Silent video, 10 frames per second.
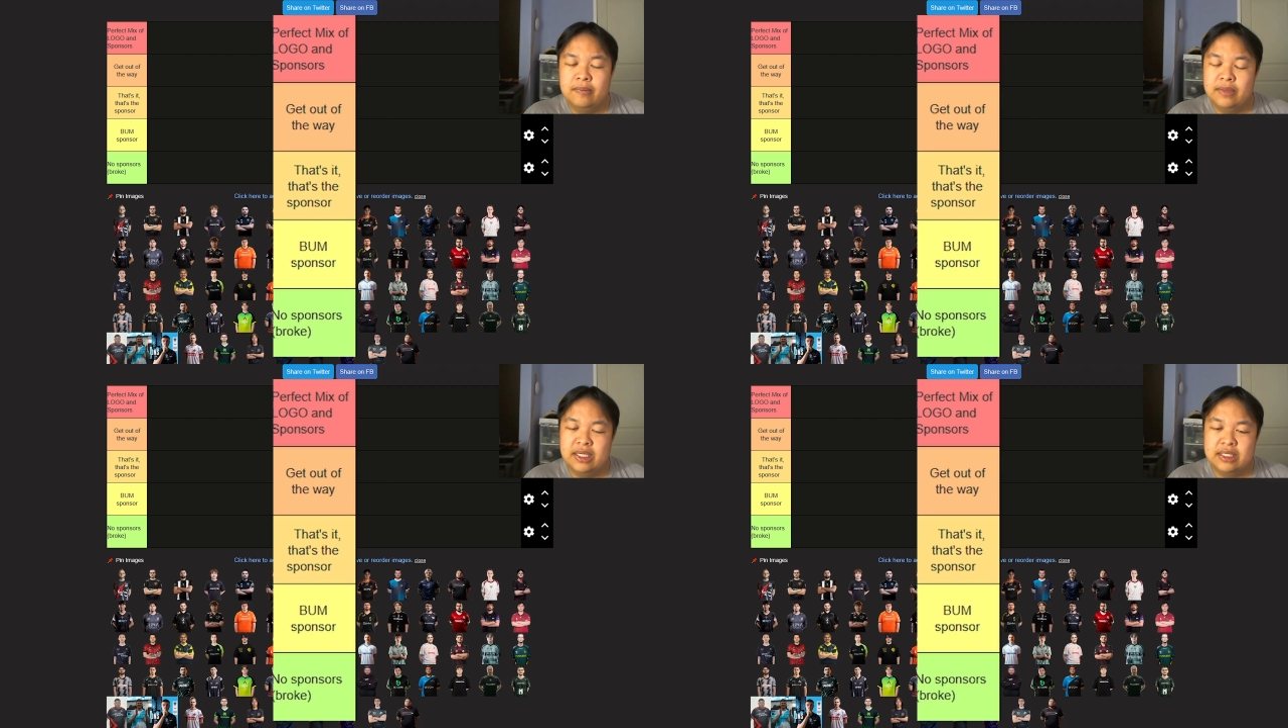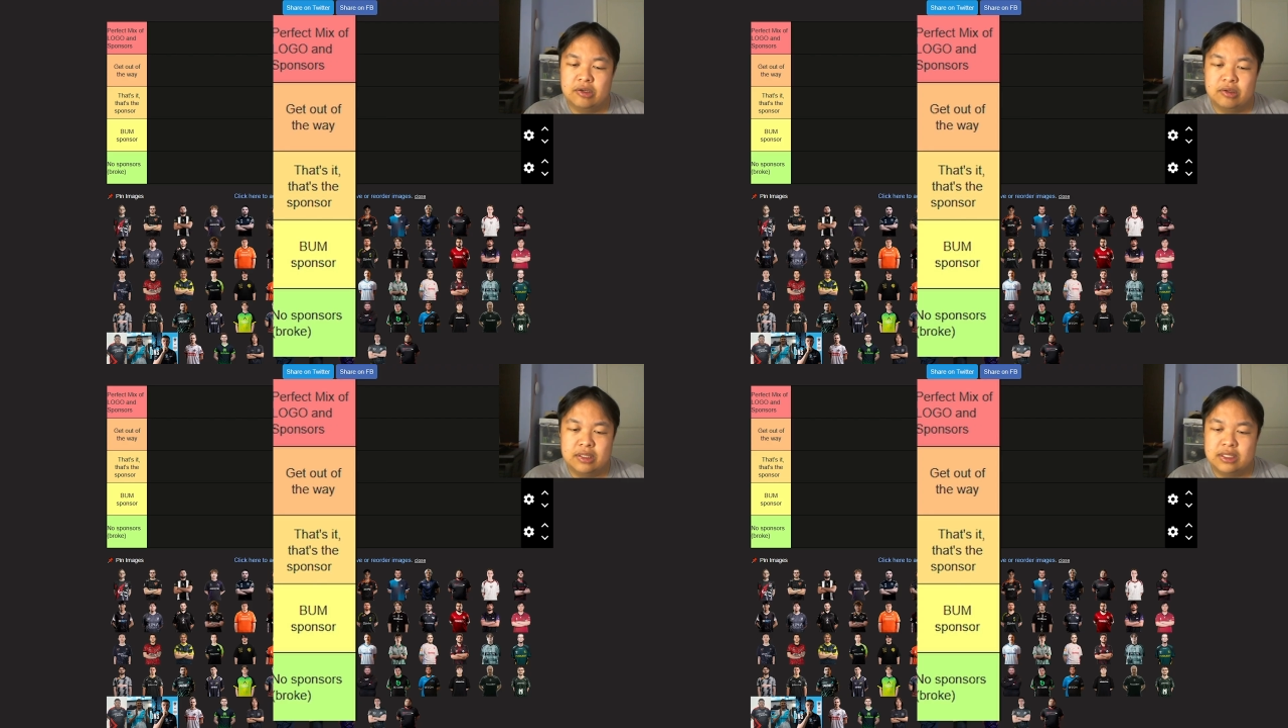These
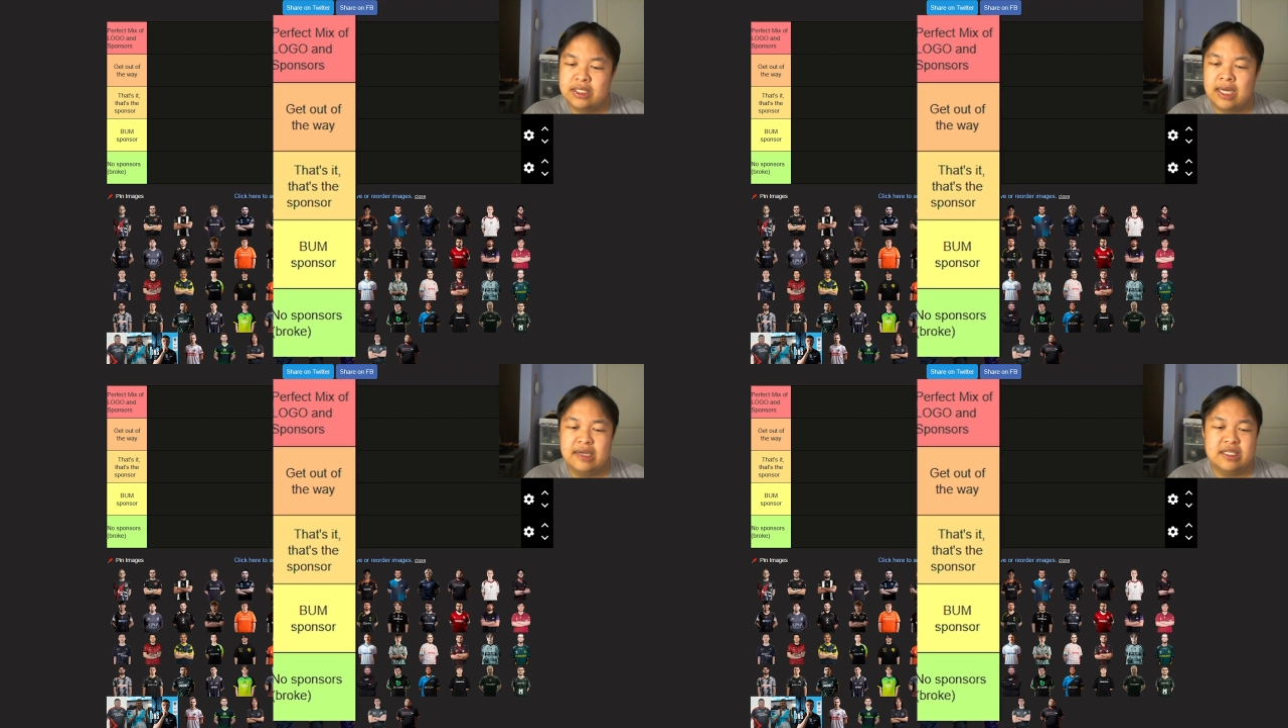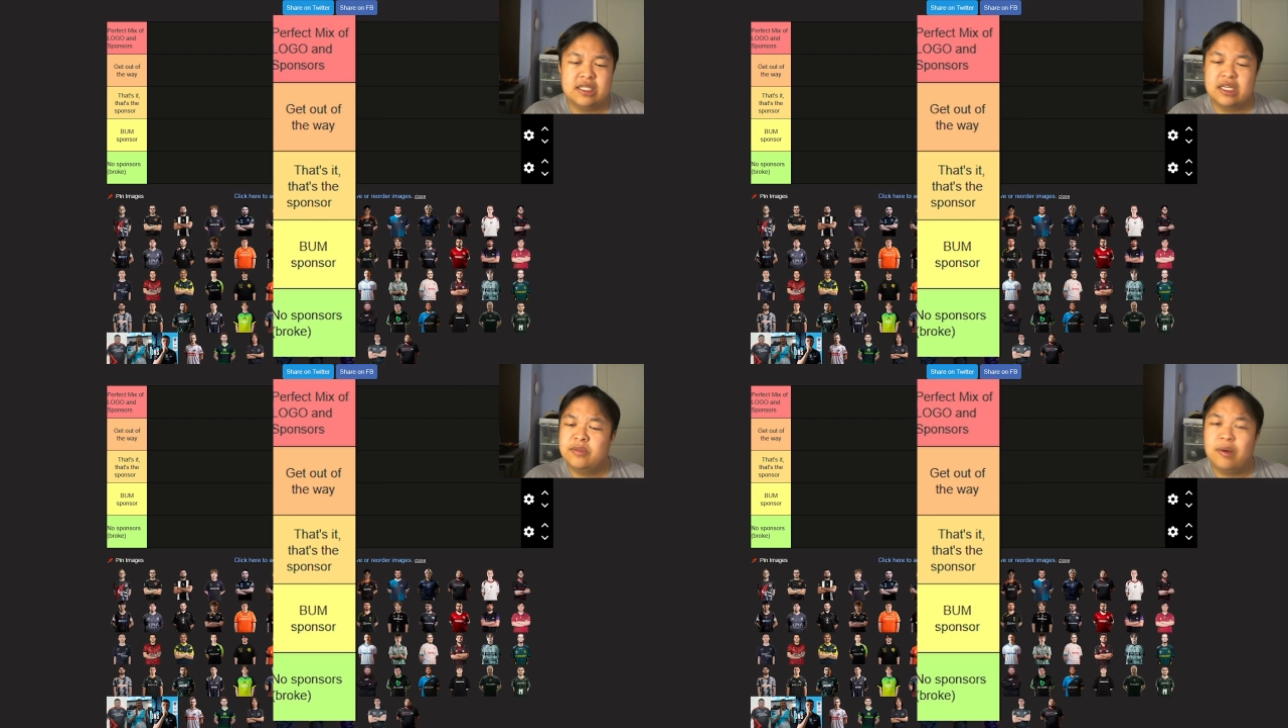are kind of just
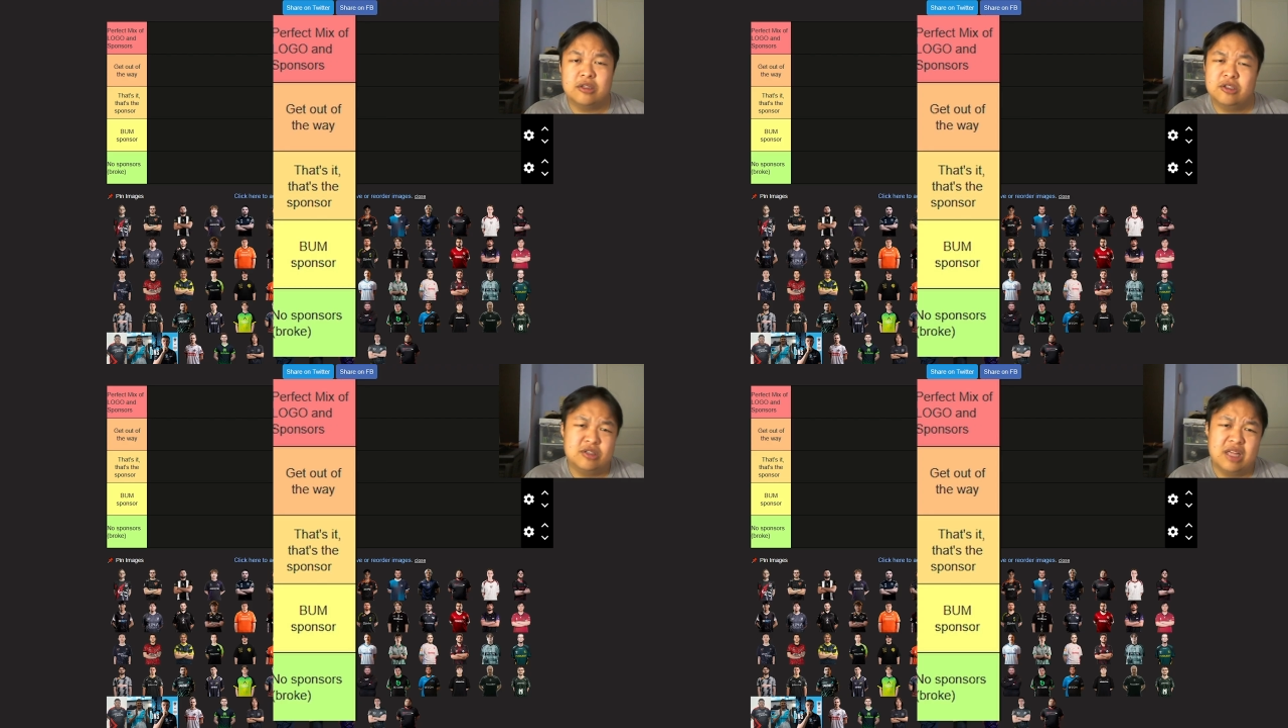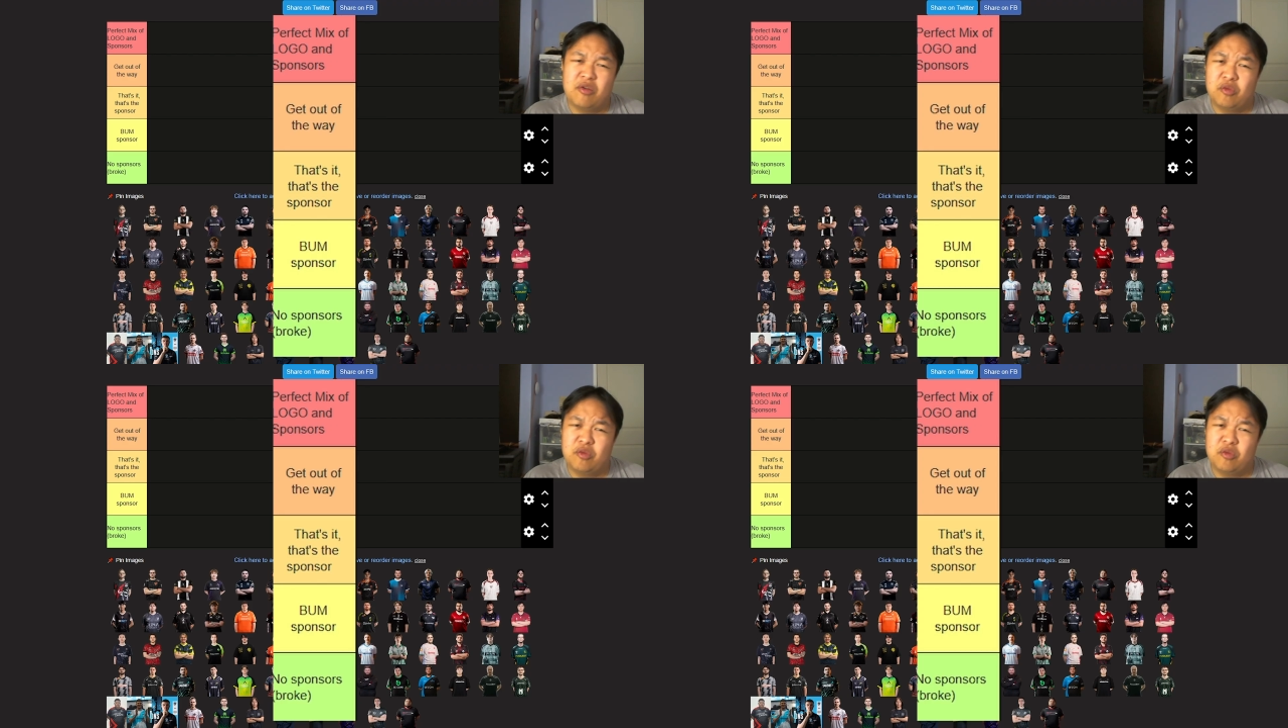like sponsors that